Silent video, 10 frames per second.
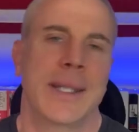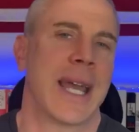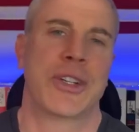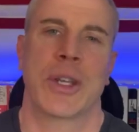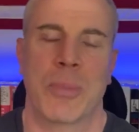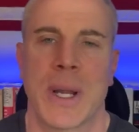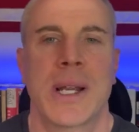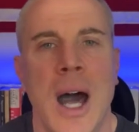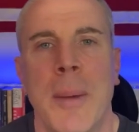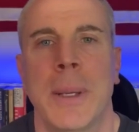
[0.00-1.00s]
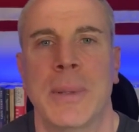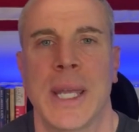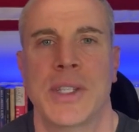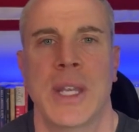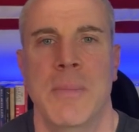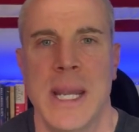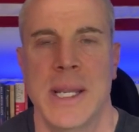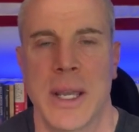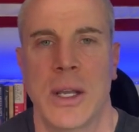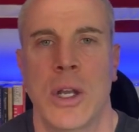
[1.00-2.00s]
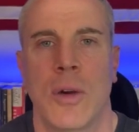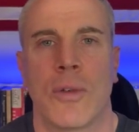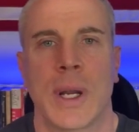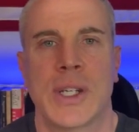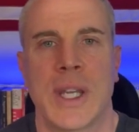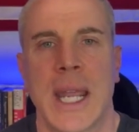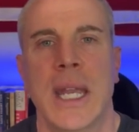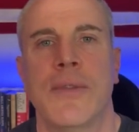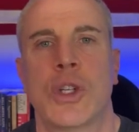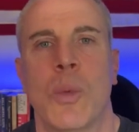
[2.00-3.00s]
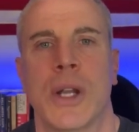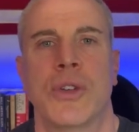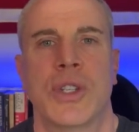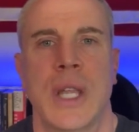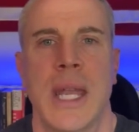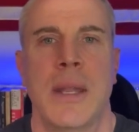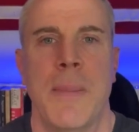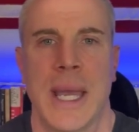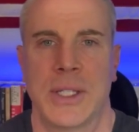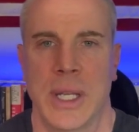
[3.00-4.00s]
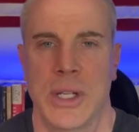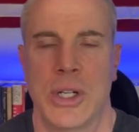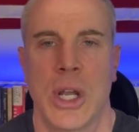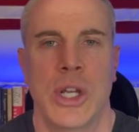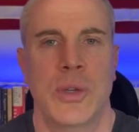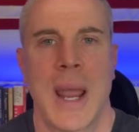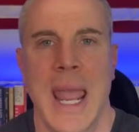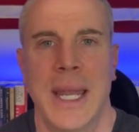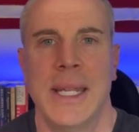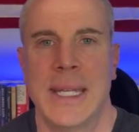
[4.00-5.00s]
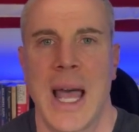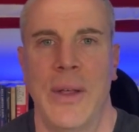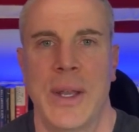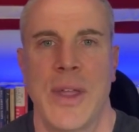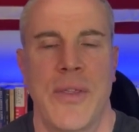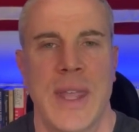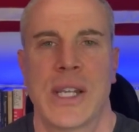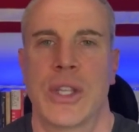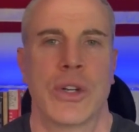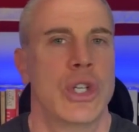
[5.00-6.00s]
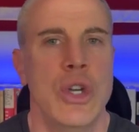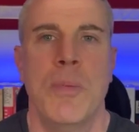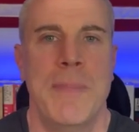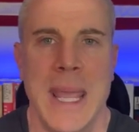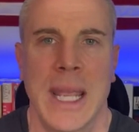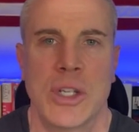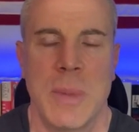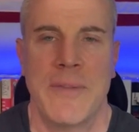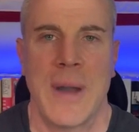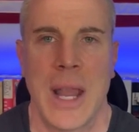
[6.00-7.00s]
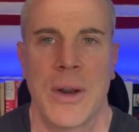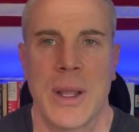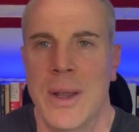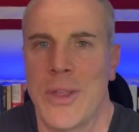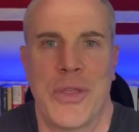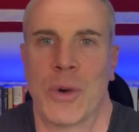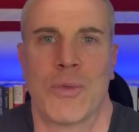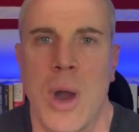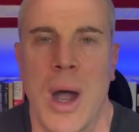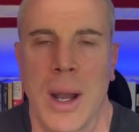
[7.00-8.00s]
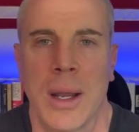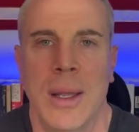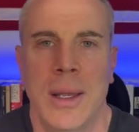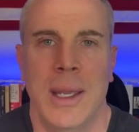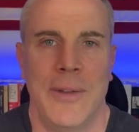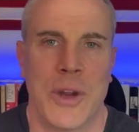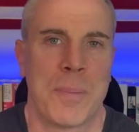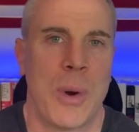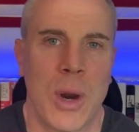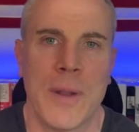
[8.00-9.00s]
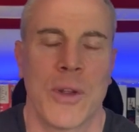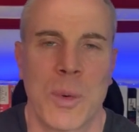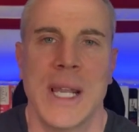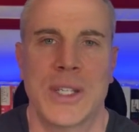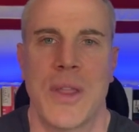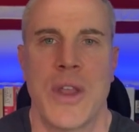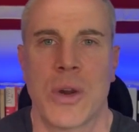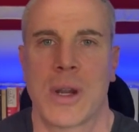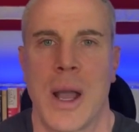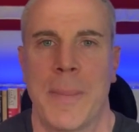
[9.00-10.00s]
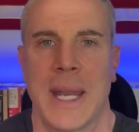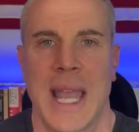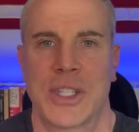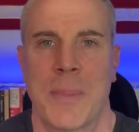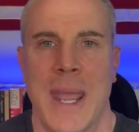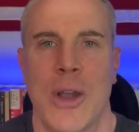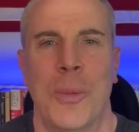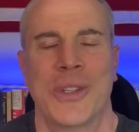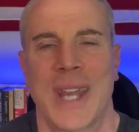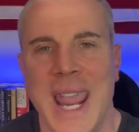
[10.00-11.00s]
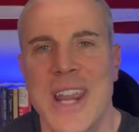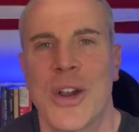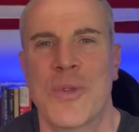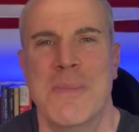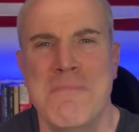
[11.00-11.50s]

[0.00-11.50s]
It's actually pretty commonplace in media for executives to want to send a message to any talent that thinks they're too big to be fired that they're wrong. If you're part of the reason that your company has to pay almost $800